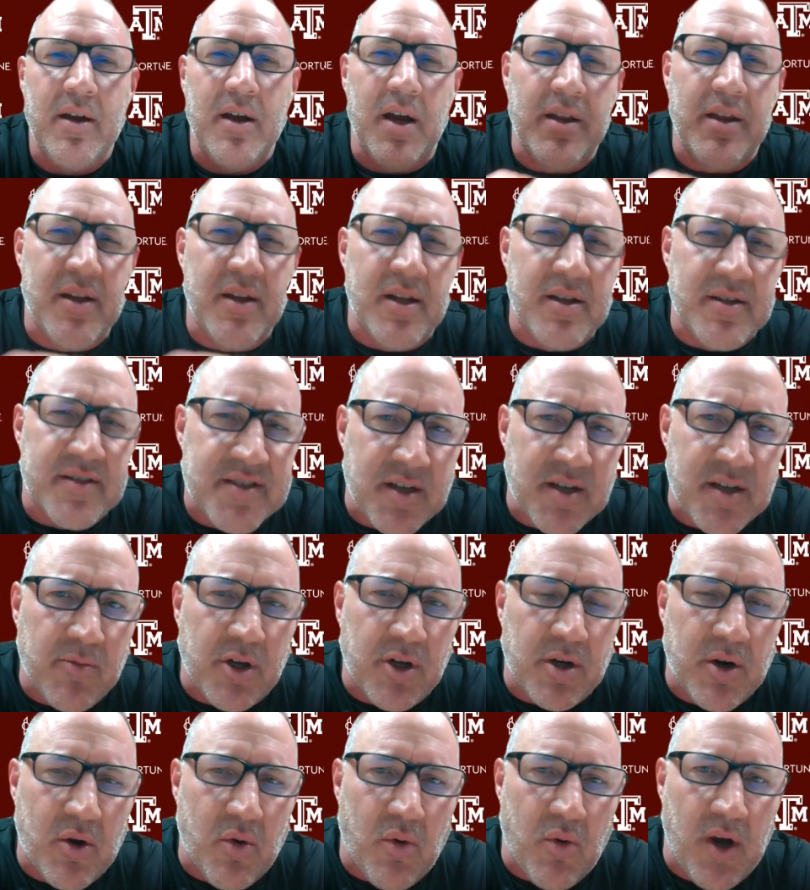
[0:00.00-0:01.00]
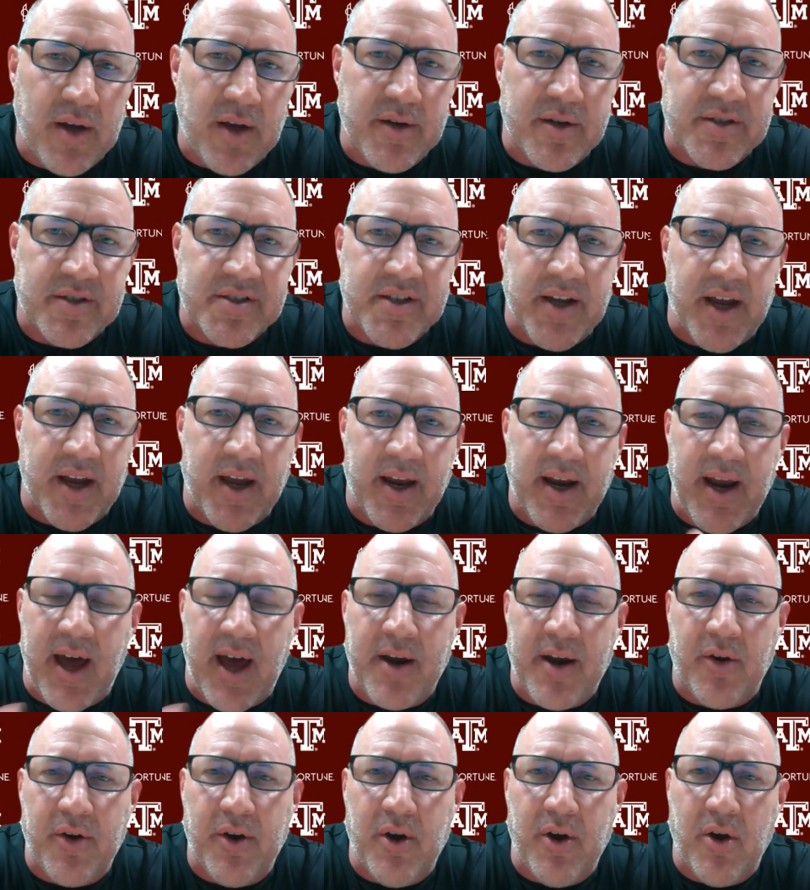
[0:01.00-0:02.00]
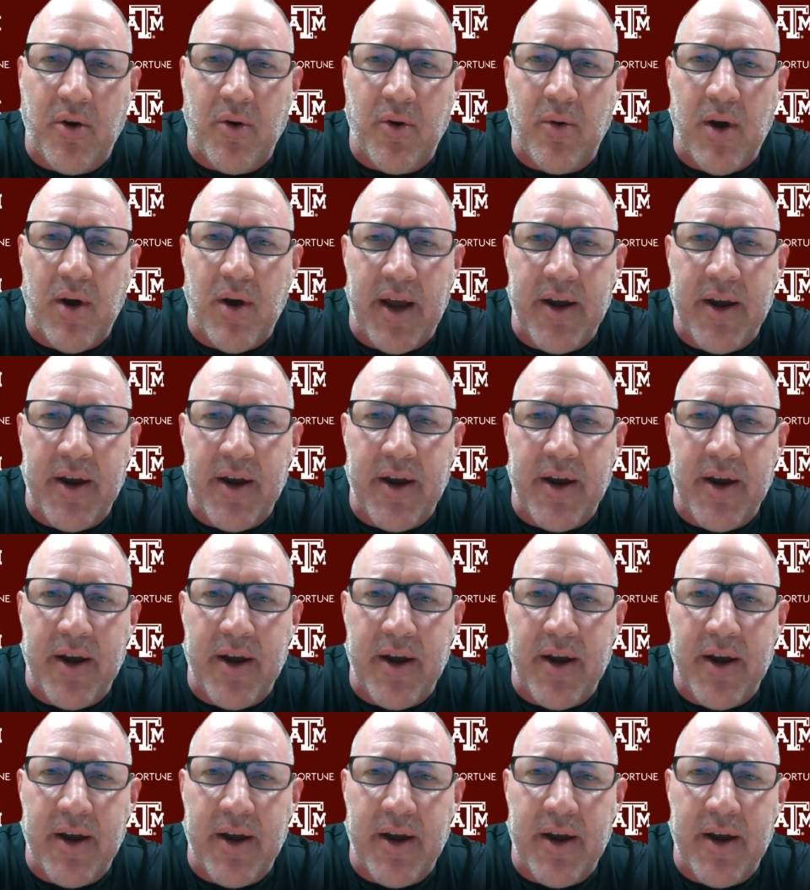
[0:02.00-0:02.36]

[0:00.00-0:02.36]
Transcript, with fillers: And then similar to what you're saying, I don't know.